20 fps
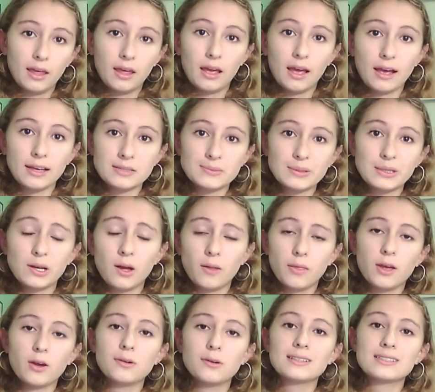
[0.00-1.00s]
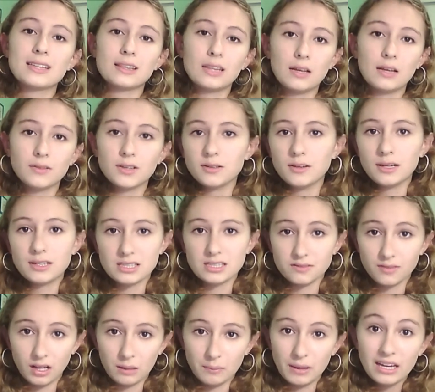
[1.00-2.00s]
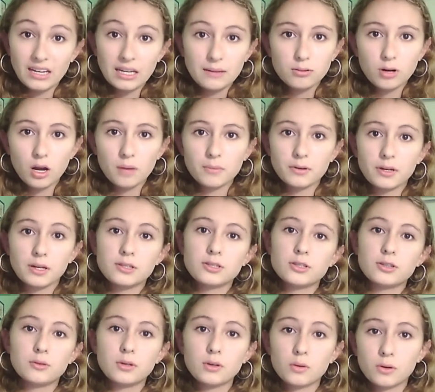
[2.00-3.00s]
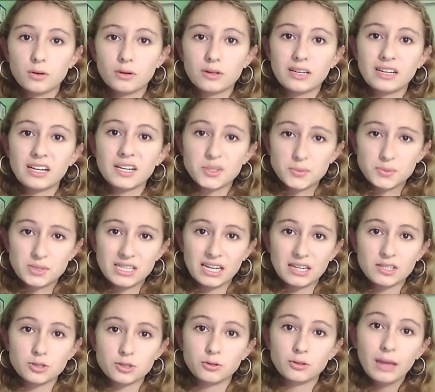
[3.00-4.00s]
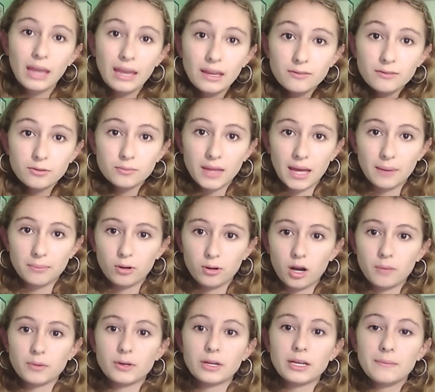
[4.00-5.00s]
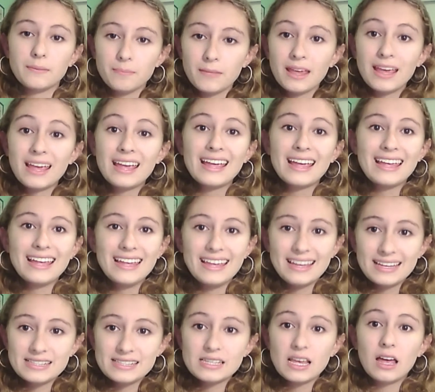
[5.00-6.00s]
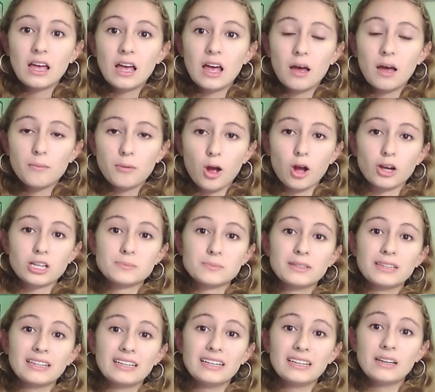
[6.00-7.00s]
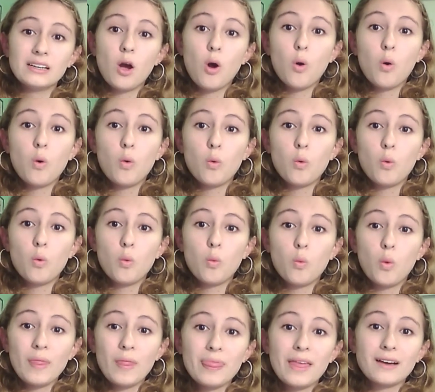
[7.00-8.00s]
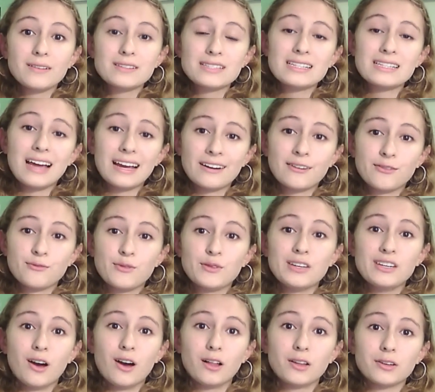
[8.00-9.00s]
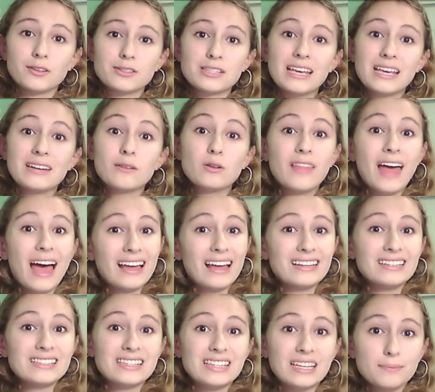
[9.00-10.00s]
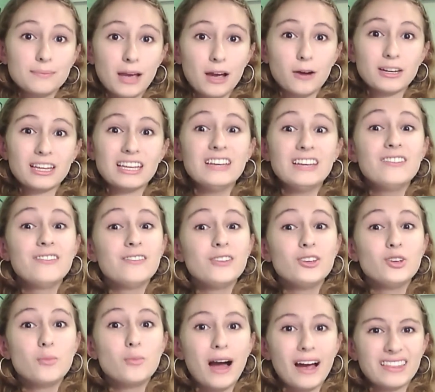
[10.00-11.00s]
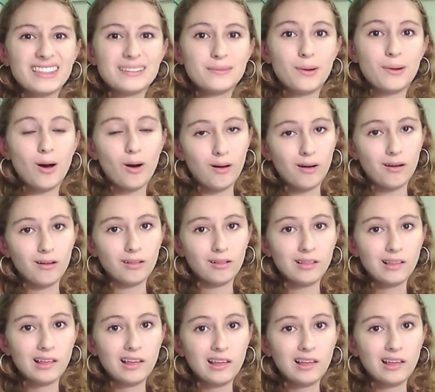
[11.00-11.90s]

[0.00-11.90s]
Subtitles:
as we all know, is a level you need to develop any property to in order to get a substantial gain from that property, is approximately $1,950, and that is the amount if you buy them all